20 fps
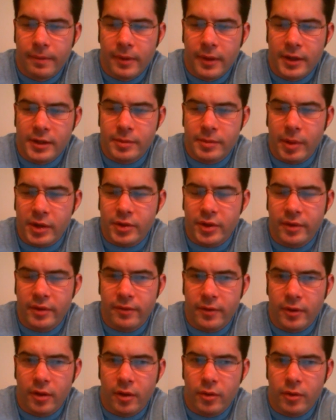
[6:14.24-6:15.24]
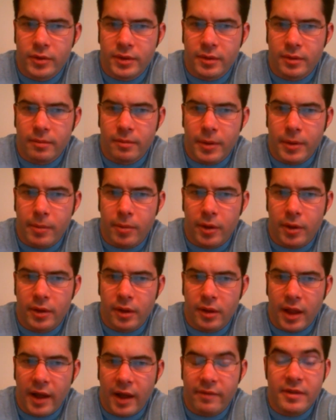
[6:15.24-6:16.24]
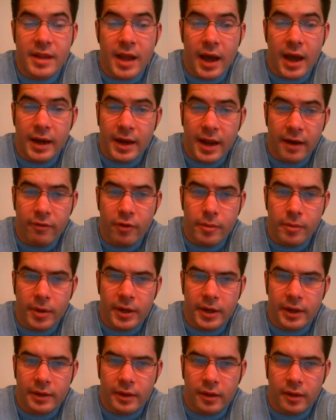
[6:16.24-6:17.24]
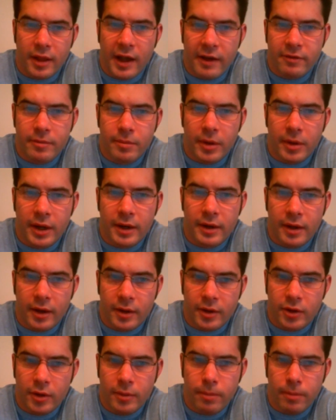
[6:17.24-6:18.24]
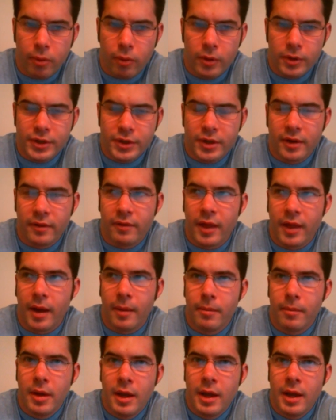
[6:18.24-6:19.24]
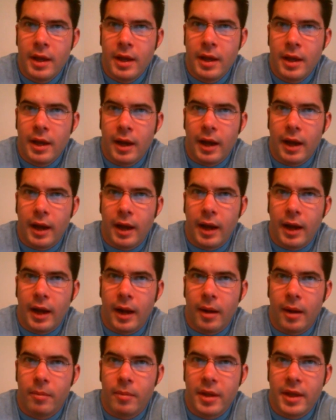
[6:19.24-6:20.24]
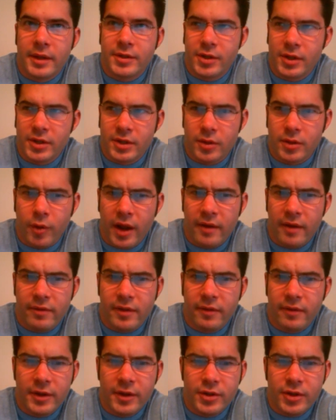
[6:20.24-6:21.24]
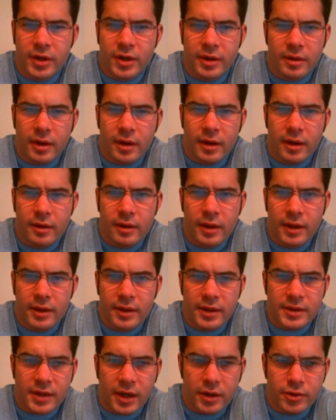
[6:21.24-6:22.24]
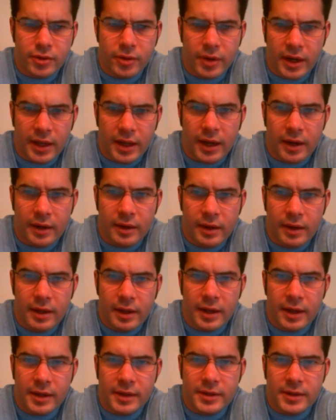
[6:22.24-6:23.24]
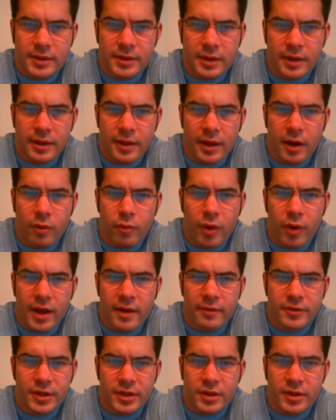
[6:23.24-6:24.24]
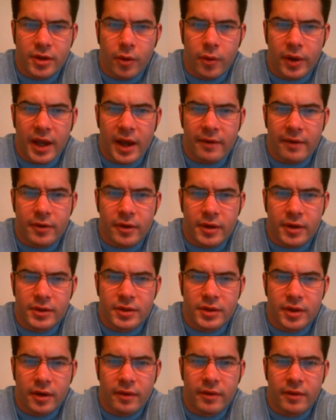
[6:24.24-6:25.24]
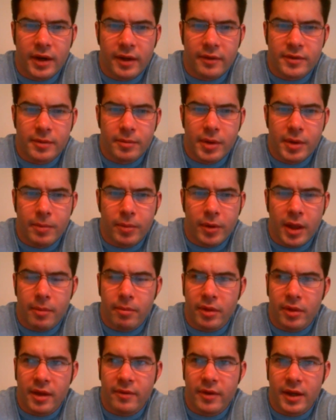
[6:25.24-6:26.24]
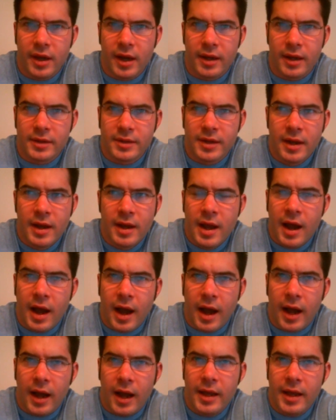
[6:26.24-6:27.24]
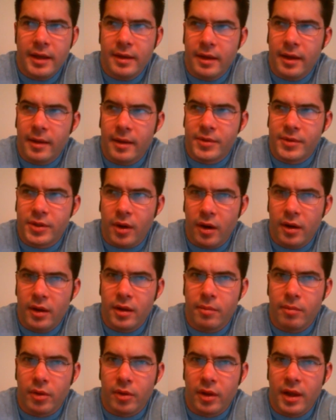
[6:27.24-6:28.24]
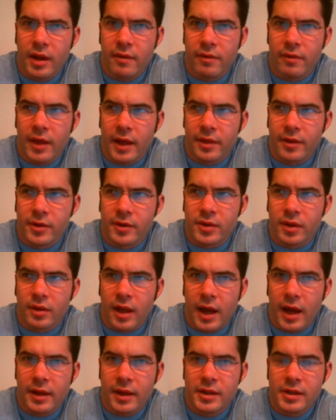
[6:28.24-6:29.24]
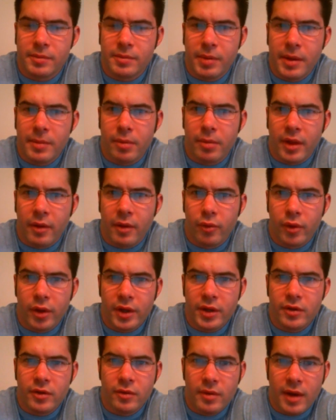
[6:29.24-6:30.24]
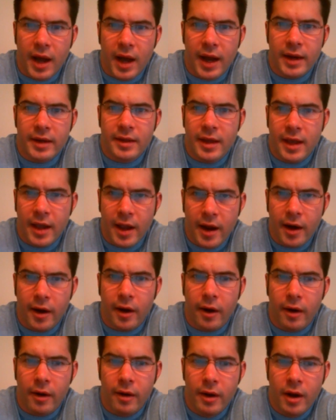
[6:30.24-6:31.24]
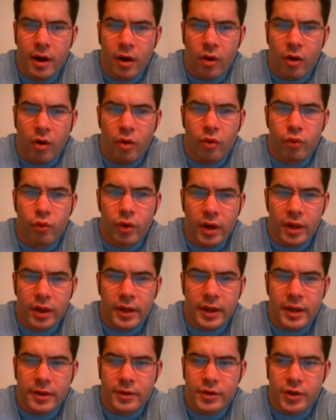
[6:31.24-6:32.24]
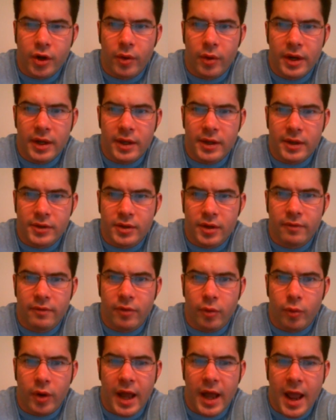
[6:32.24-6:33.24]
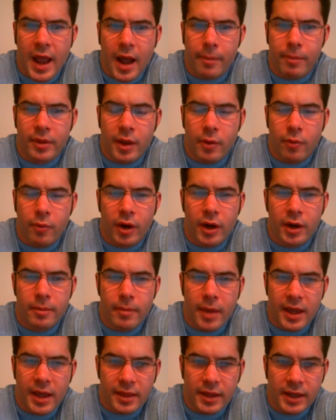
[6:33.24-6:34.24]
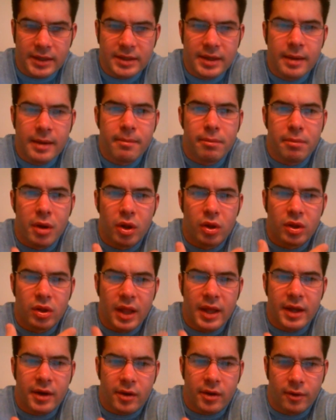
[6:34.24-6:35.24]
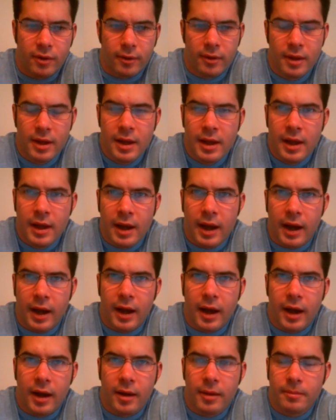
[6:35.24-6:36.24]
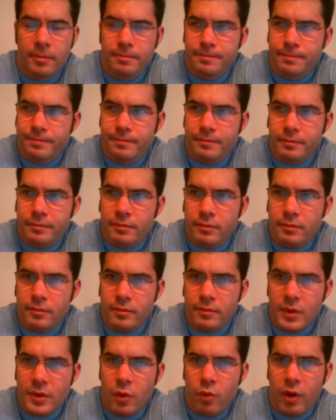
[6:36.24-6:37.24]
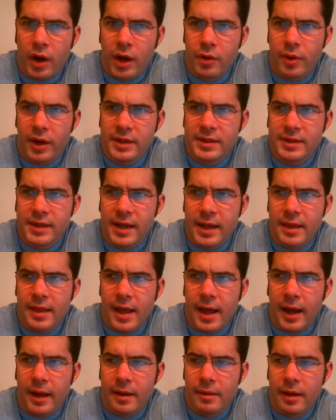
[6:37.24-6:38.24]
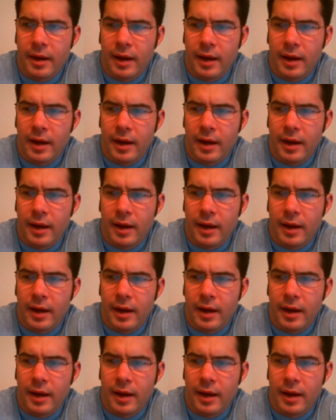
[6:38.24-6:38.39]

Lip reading: especially for those people on the left, not everybody on the left, but a good portion of them, it's just a way of division in this country again. It's their way of just going after conservatives and people that believe in guns. I am starting to believe that there's a lot of these people that really do not care or really show any concern for what happened. They want to make this political. Why do I say that?